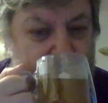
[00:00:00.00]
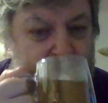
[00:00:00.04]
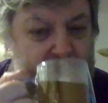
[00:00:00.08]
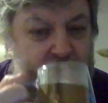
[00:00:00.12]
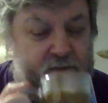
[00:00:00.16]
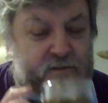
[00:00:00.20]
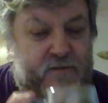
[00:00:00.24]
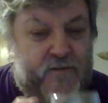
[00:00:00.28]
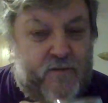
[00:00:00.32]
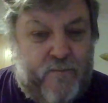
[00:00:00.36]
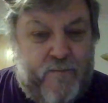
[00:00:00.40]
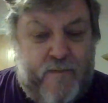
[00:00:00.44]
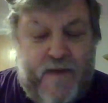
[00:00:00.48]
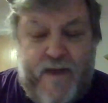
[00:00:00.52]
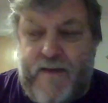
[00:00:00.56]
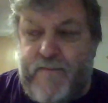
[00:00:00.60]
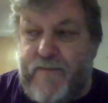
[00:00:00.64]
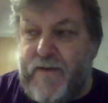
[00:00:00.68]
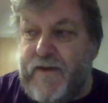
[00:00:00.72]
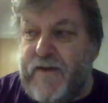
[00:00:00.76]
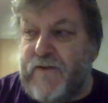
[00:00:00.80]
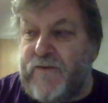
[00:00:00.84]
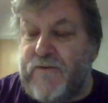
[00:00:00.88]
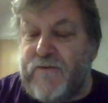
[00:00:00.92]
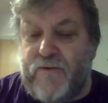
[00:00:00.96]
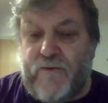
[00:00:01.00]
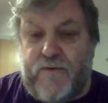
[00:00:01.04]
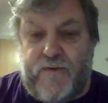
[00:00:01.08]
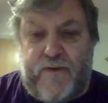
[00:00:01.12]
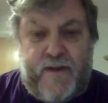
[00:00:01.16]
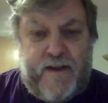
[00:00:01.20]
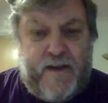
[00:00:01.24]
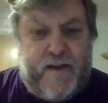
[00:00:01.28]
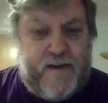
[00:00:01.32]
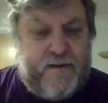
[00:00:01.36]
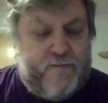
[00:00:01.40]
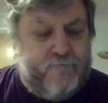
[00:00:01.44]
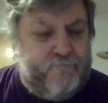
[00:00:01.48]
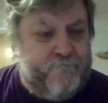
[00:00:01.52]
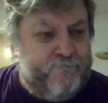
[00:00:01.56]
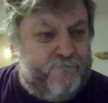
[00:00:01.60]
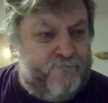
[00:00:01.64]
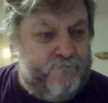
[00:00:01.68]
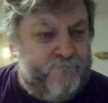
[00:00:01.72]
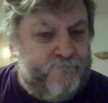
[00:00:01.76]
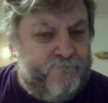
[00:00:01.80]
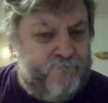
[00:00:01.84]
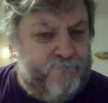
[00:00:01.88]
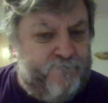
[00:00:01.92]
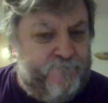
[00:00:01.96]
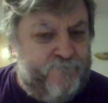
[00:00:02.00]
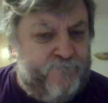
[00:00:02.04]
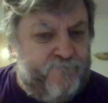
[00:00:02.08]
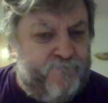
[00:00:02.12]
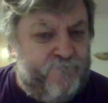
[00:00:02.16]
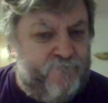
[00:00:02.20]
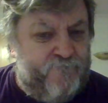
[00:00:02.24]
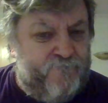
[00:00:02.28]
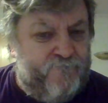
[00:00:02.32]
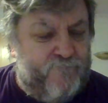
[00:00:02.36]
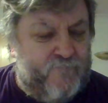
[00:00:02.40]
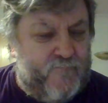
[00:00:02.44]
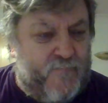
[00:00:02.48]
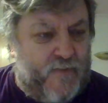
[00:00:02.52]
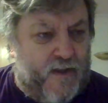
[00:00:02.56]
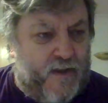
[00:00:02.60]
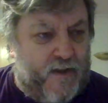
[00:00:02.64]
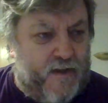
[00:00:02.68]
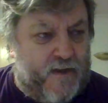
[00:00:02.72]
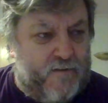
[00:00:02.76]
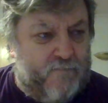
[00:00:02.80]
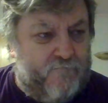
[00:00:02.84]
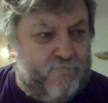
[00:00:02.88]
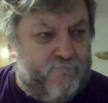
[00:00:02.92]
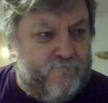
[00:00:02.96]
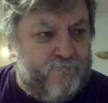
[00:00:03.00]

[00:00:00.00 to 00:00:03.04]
So maybe you don't need like